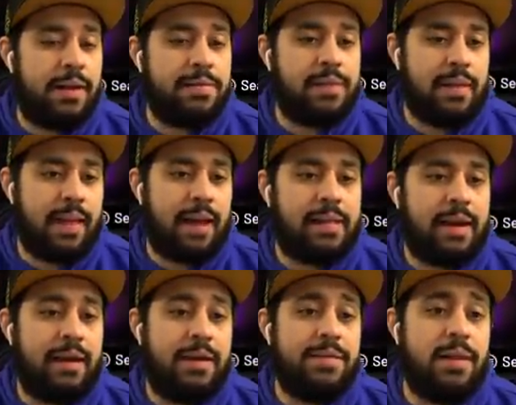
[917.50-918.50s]
and everything like
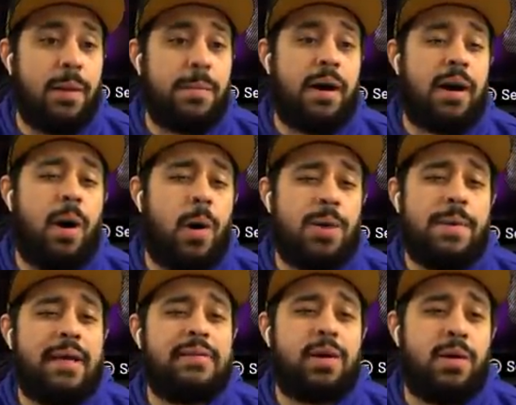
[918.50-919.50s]
that. And even Lamar Odom
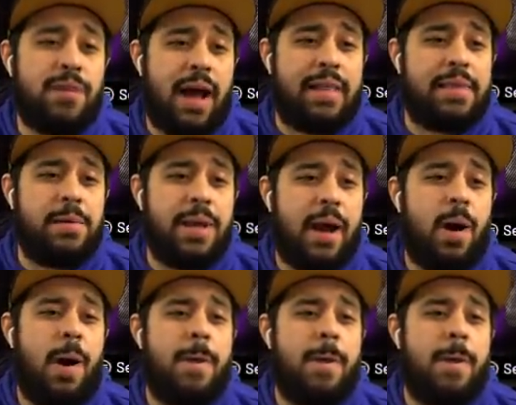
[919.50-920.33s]
has no value now.